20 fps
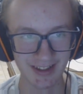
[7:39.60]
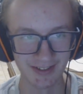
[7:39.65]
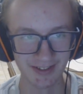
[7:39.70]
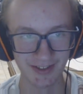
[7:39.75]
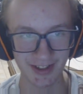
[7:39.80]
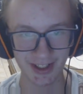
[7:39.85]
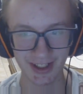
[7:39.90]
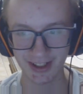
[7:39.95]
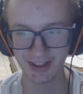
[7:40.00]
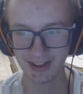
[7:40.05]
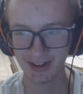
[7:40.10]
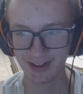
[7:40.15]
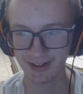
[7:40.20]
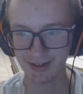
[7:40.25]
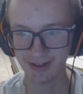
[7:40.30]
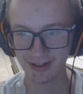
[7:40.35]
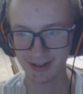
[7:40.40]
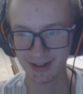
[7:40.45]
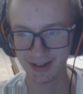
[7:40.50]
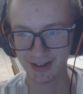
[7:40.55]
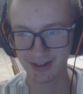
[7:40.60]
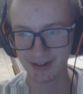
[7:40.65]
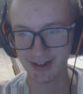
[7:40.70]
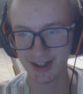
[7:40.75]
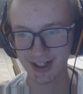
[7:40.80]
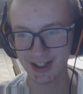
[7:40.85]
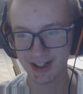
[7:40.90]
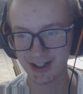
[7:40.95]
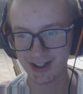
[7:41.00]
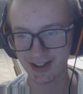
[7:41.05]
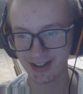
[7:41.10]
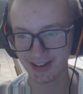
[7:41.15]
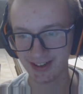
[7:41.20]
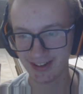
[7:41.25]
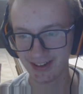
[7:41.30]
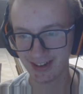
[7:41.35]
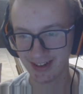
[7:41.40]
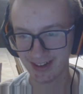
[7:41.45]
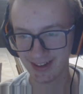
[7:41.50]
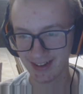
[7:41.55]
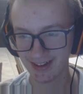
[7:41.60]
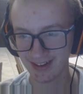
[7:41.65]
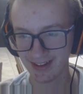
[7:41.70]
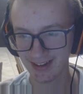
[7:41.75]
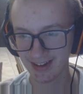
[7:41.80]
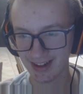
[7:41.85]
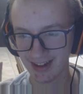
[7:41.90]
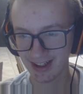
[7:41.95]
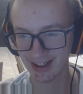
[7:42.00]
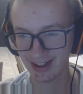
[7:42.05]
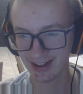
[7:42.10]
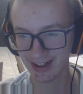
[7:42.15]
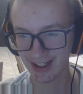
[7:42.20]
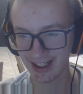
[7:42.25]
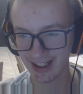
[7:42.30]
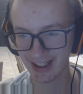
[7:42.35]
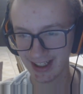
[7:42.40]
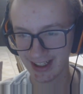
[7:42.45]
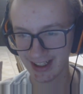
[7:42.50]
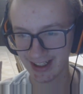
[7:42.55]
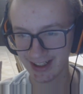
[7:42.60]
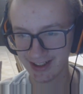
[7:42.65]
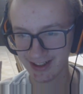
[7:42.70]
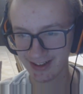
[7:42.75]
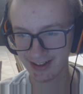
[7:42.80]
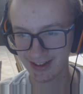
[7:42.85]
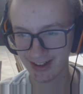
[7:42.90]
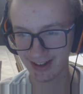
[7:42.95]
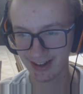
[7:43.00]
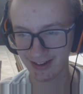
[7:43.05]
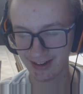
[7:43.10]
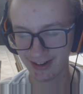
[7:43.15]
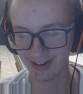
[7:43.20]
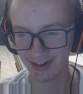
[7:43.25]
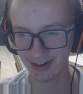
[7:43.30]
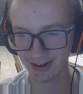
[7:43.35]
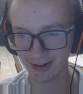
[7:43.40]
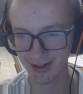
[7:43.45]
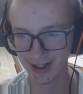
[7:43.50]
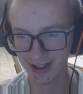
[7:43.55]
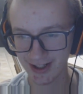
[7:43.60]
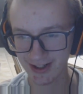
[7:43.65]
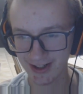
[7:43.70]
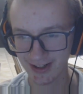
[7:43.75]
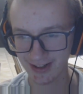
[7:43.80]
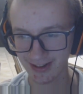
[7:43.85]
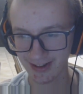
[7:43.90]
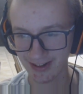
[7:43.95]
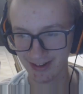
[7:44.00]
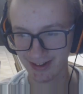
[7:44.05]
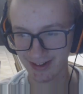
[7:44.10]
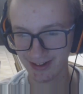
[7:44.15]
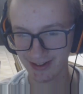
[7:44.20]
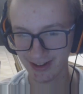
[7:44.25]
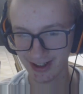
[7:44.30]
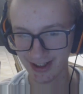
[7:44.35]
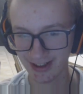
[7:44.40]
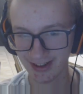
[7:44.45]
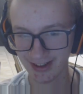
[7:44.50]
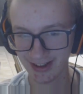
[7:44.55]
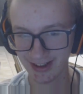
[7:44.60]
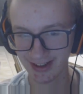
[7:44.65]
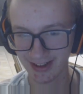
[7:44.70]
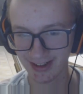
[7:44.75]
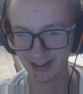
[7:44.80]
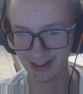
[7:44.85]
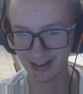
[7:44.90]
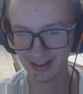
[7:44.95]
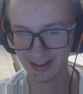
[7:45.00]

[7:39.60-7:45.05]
Very good question. Oh hey, I just answered your question, Rodney.